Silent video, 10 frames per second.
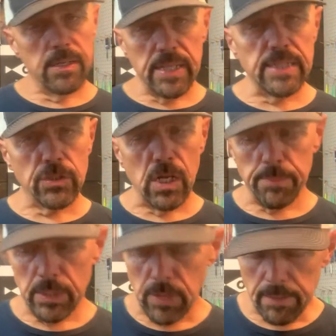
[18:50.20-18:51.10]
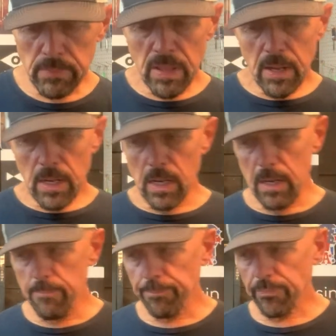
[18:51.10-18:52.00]
that's going to be great.
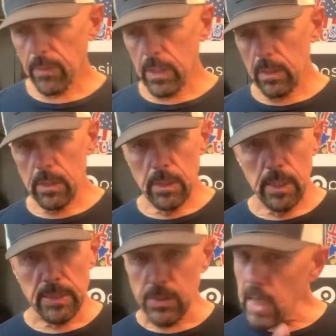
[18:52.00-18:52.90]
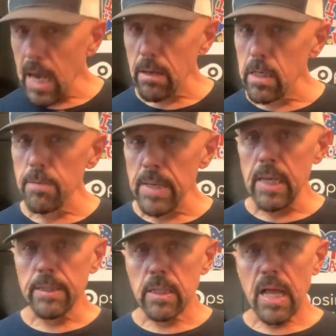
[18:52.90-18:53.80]
It sounded to
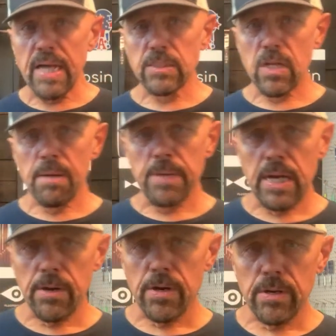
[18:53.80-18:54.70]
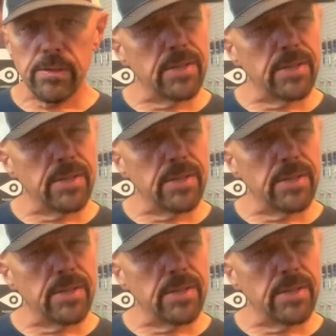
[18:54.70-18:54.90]
me the last time I heard,